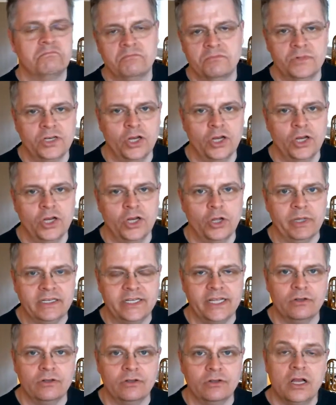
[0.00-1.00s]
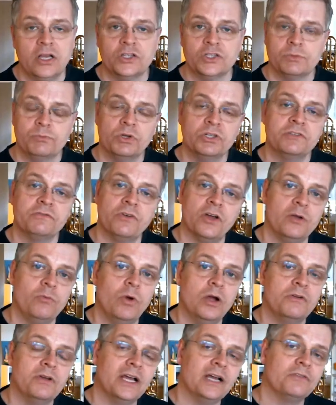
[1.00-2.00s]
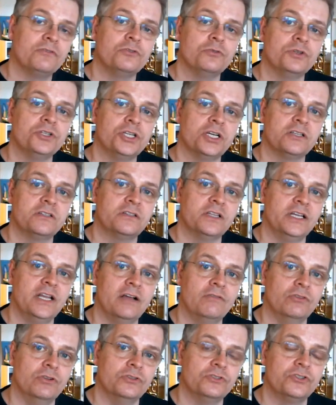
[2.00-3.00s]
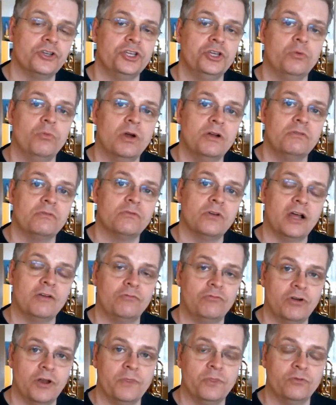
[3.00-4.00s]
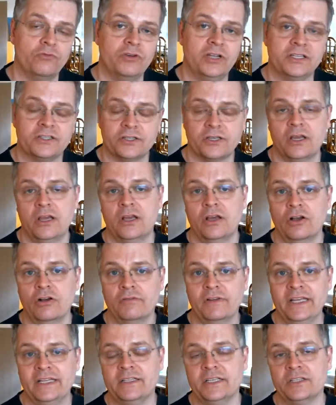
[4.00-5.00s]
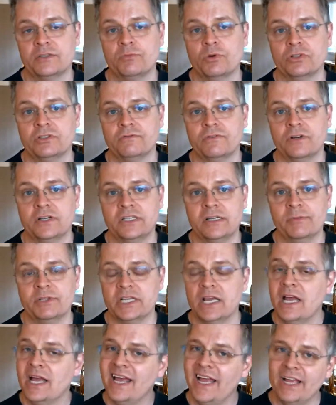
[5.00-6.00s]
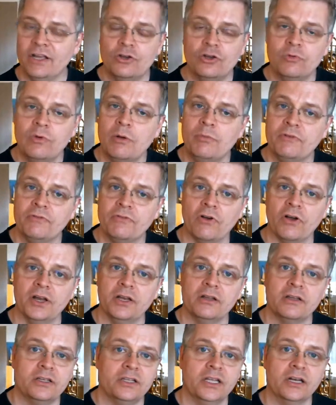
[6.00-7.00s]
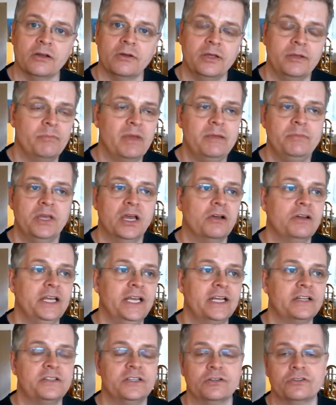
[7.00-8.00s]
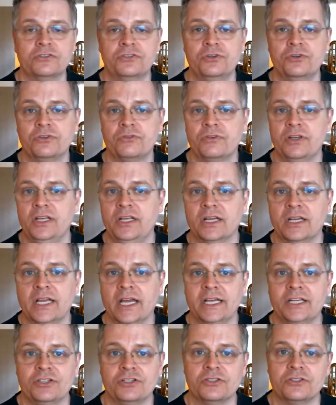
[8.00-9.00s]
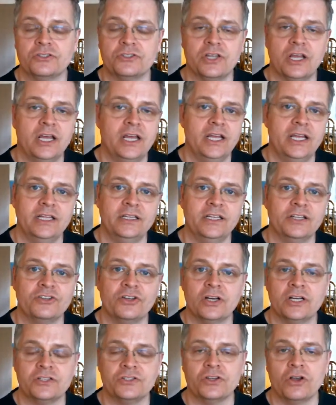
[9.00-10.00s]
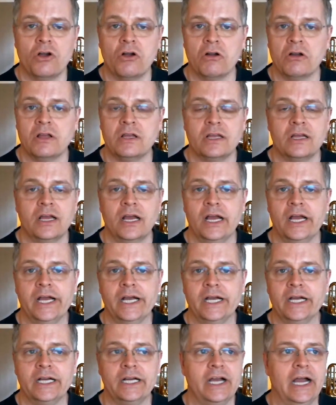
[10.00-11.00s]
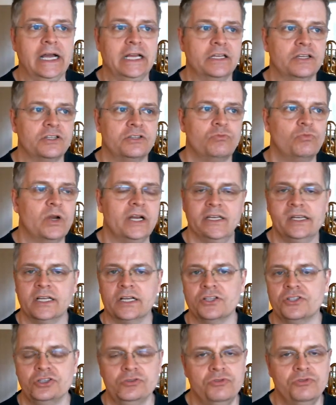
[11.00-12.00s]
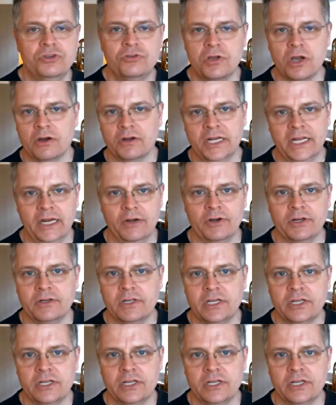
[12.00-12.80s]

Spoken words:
No big deal. Spotify won't have to adjust the level, so you won't have run the risk of hitting Spotify's limiter. It could well be fine. It maybe only hits it on 2 or 3 occasions in the entire song, and when it does, you can't hear it.